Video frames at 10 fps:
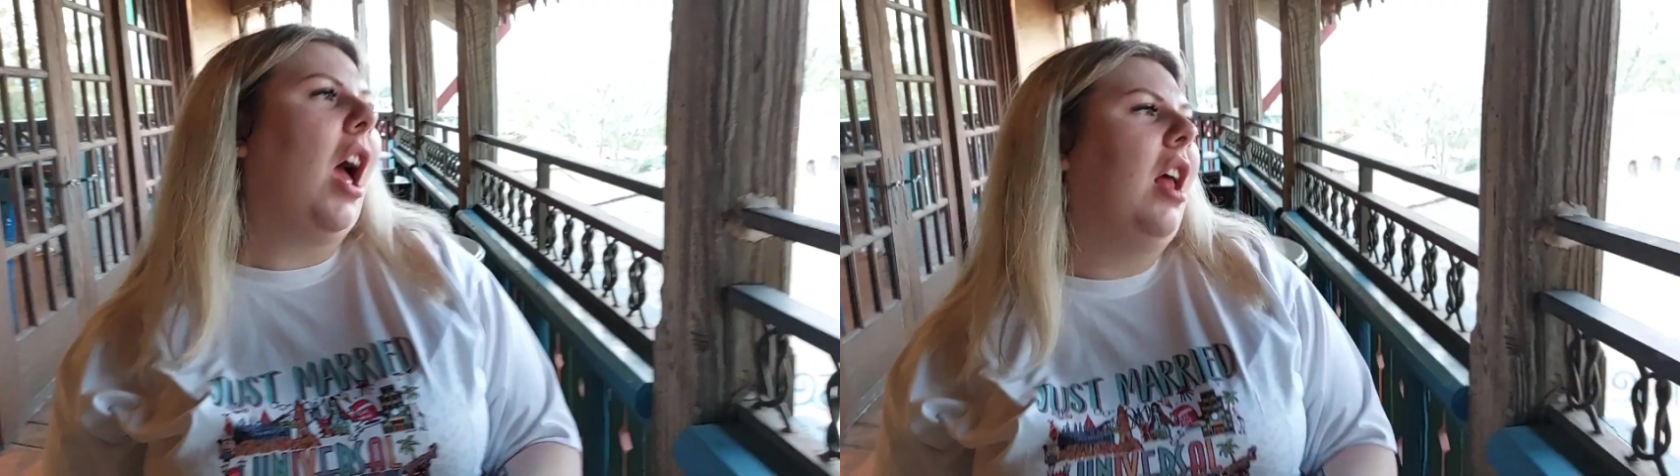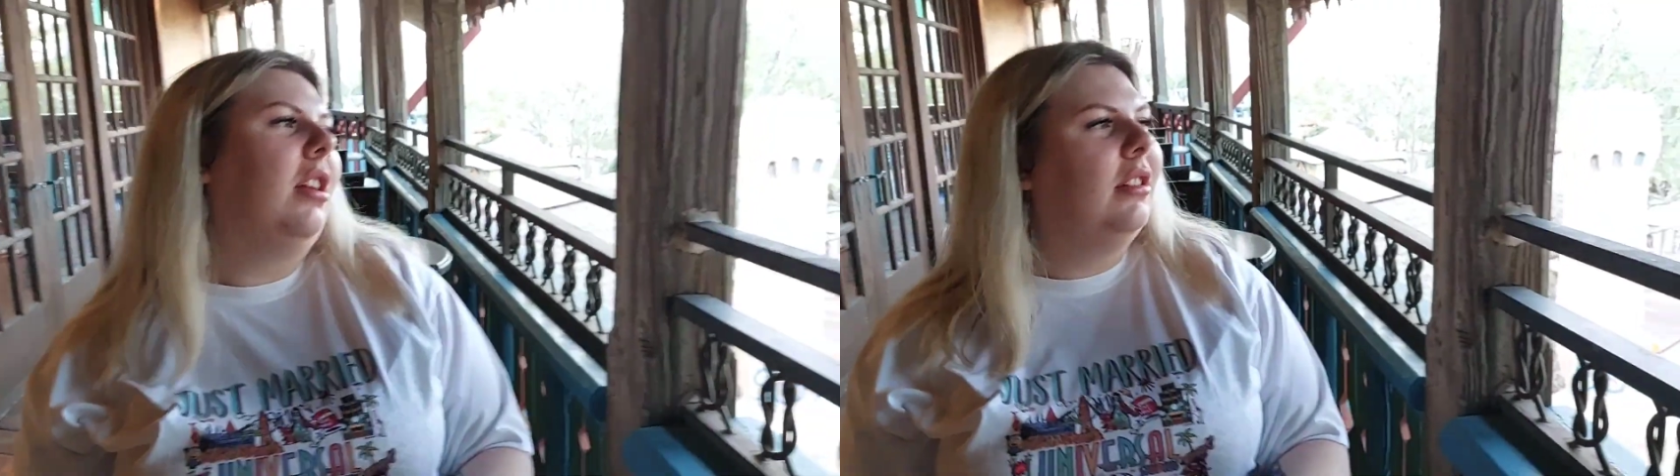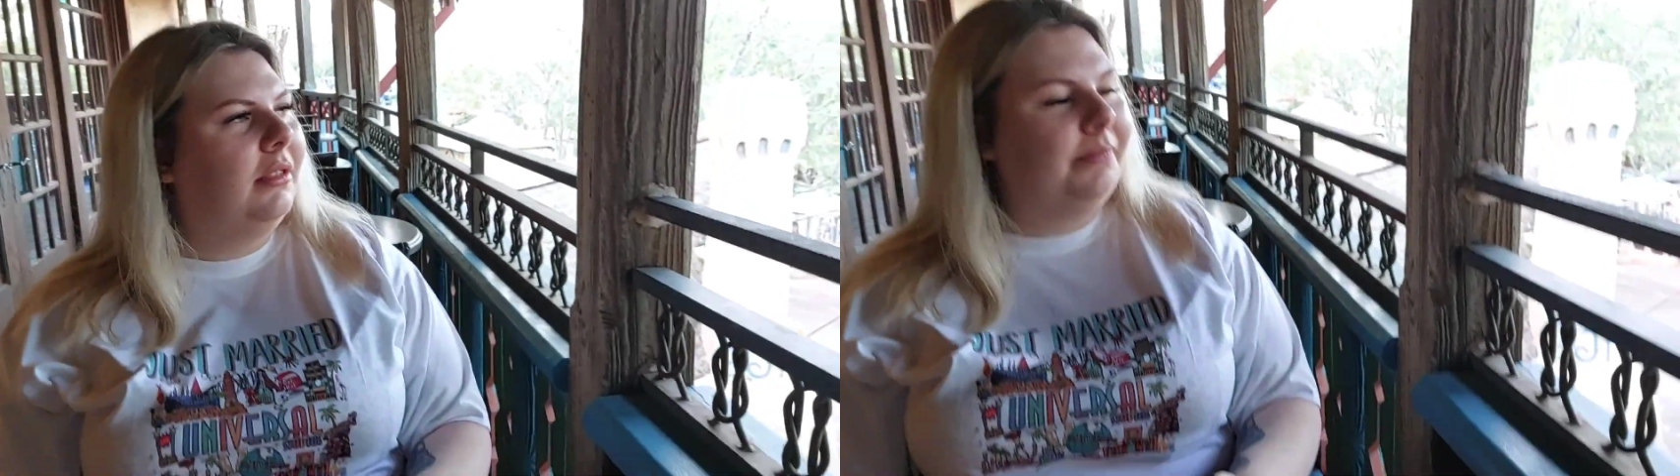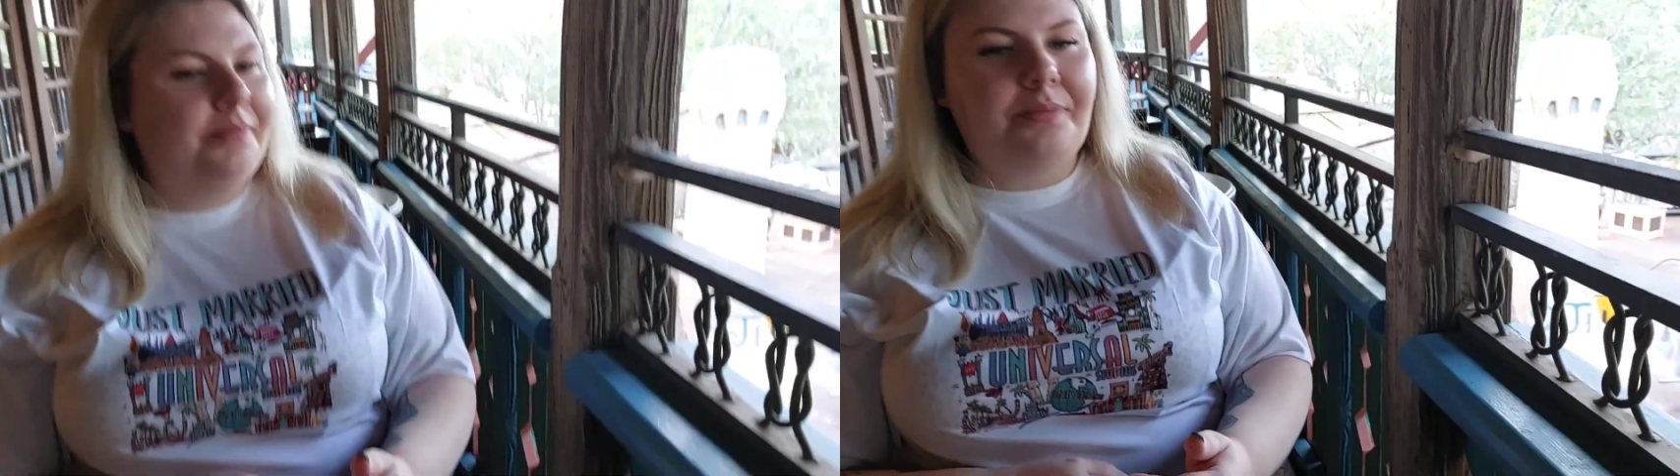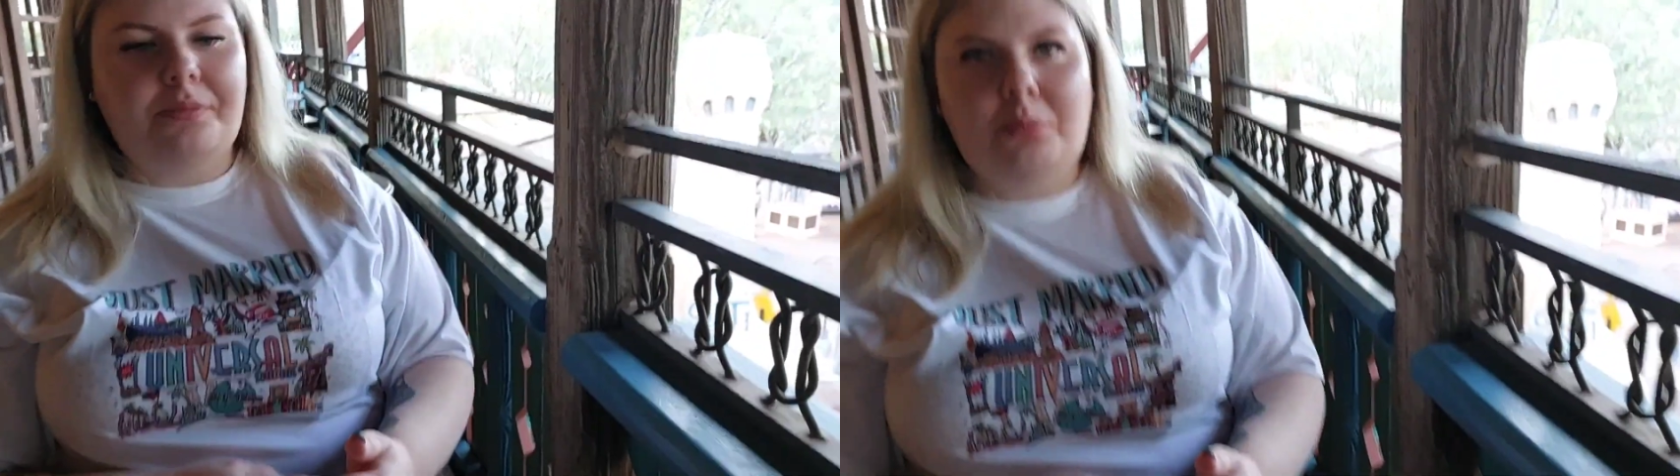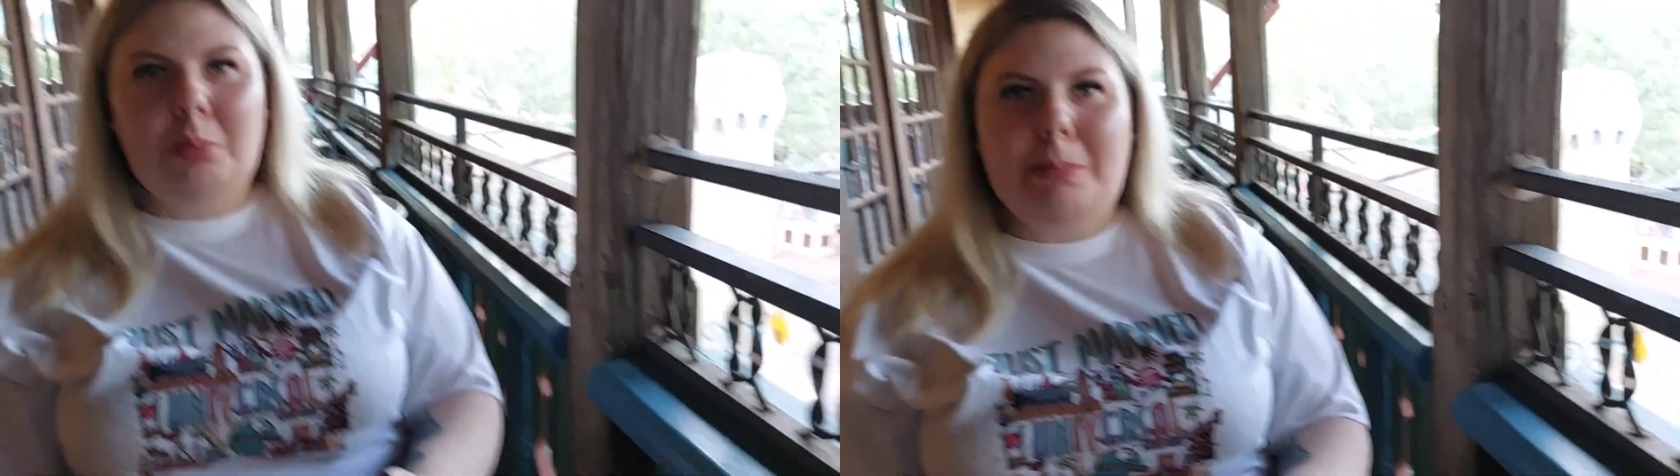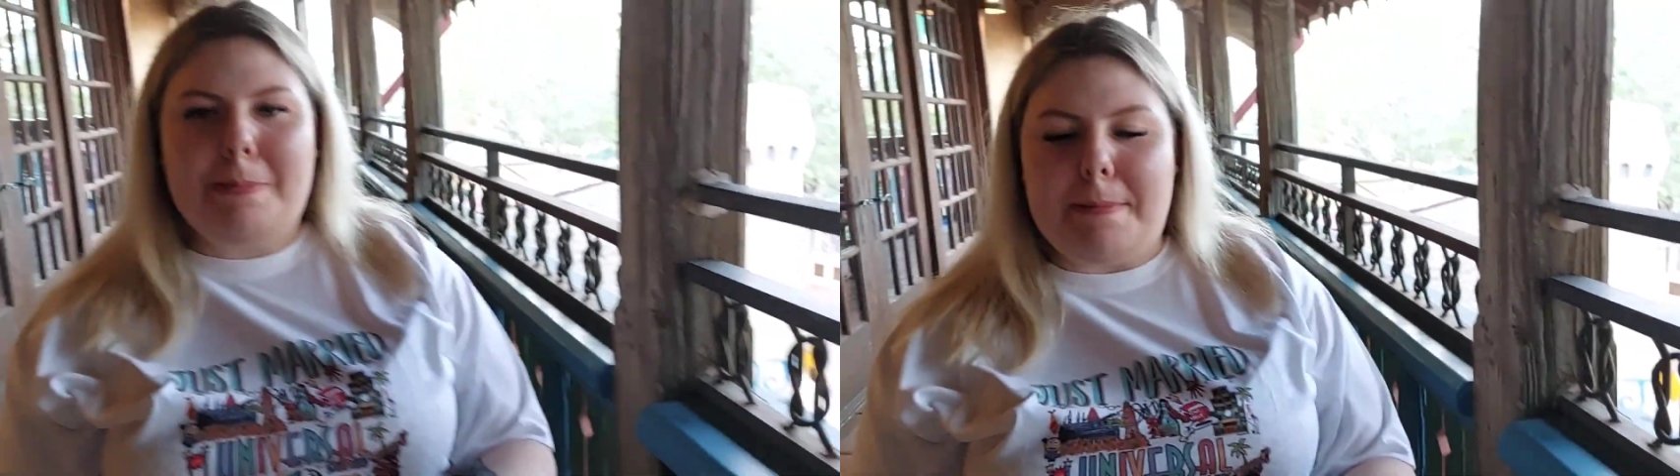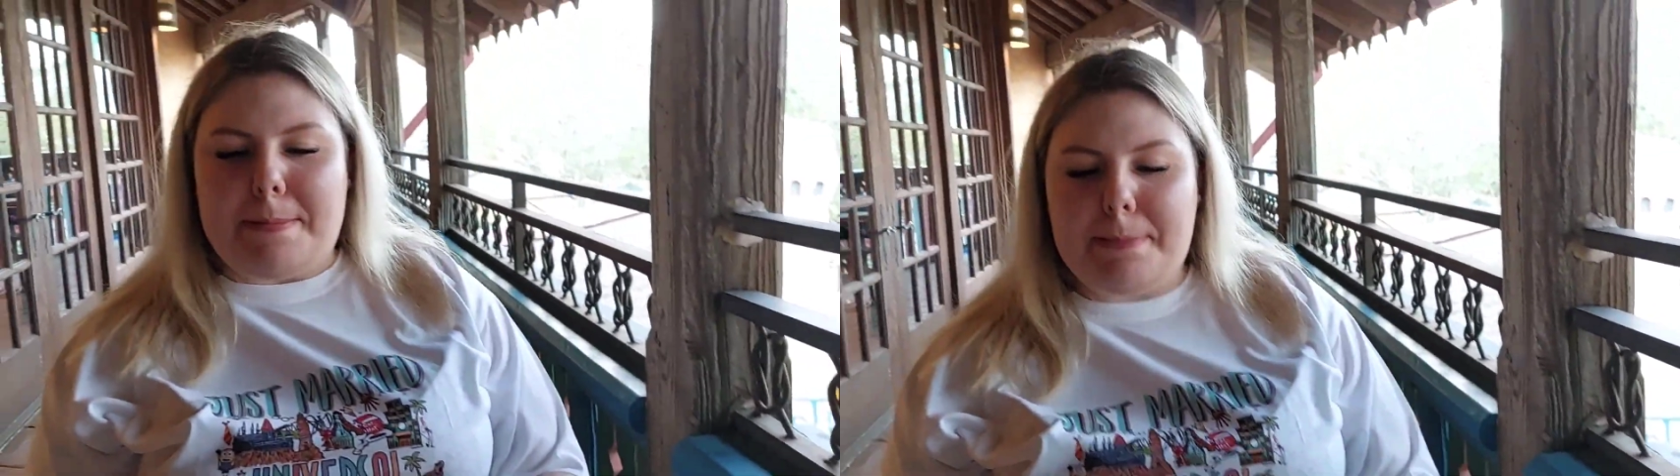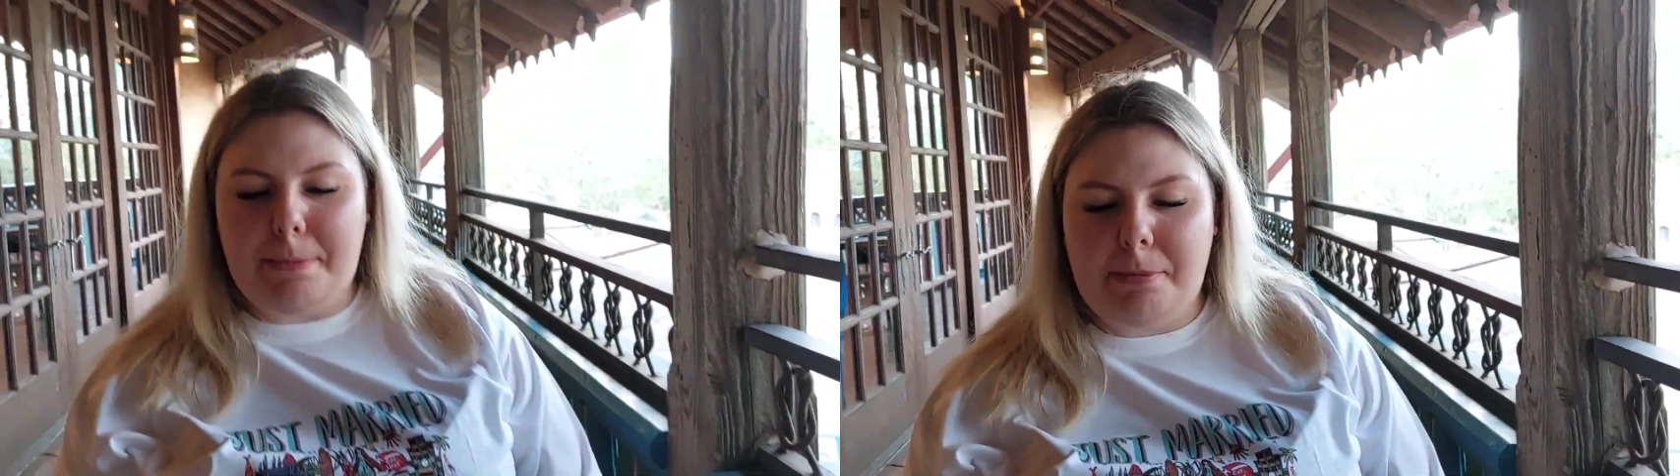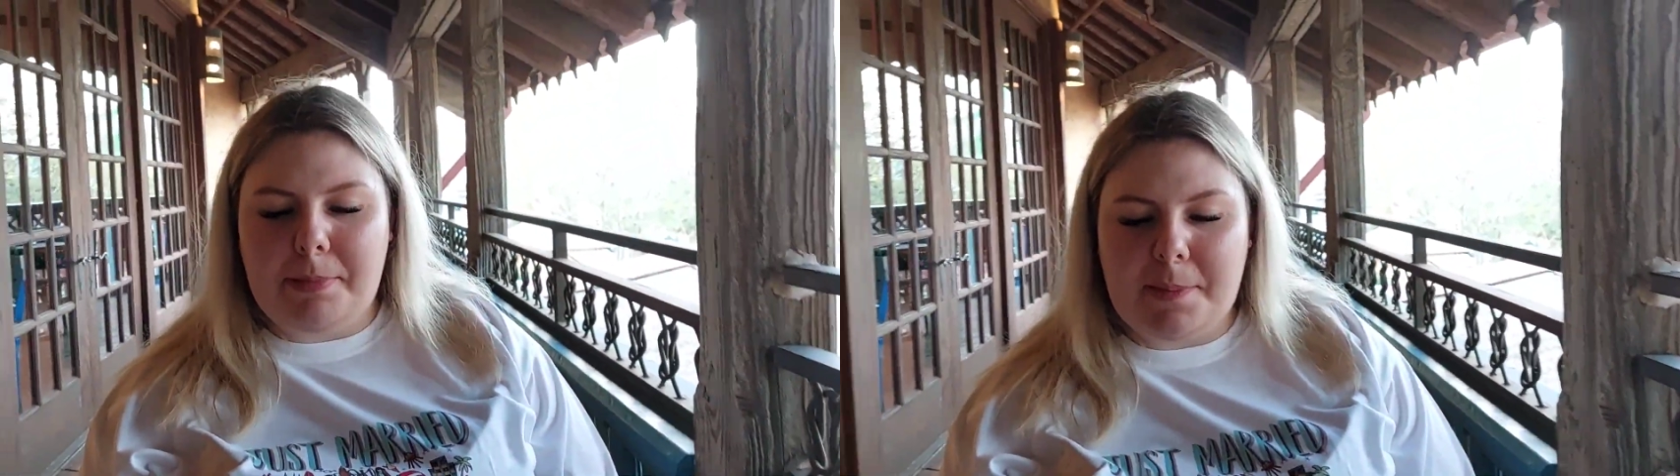The biggest difference is
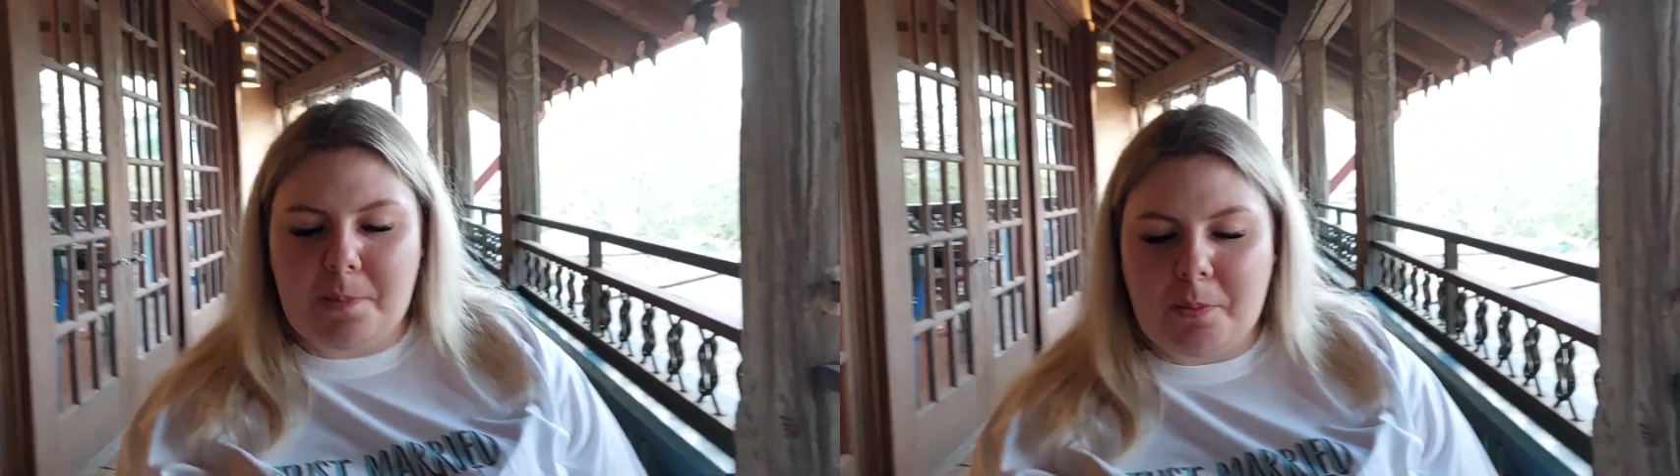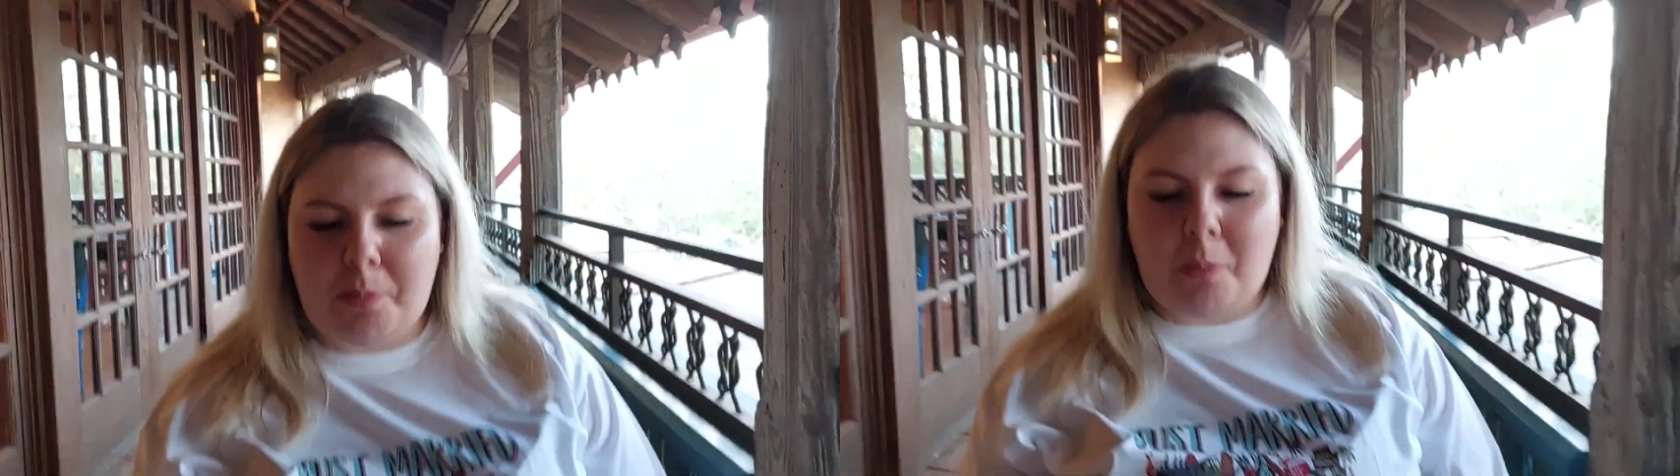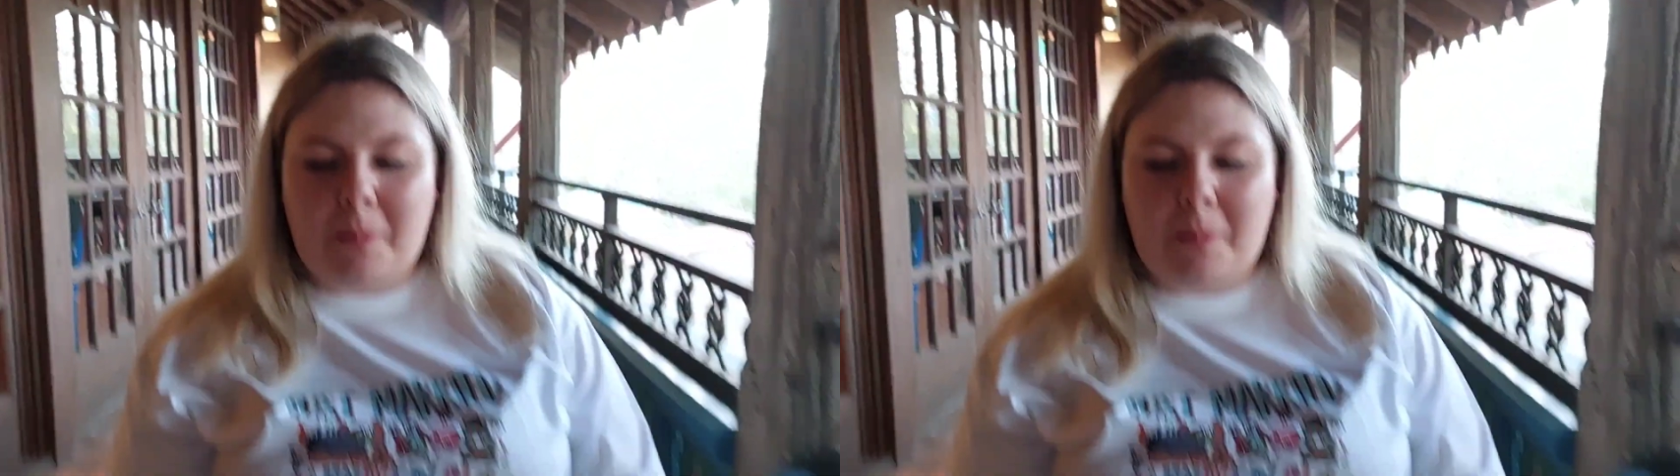the, the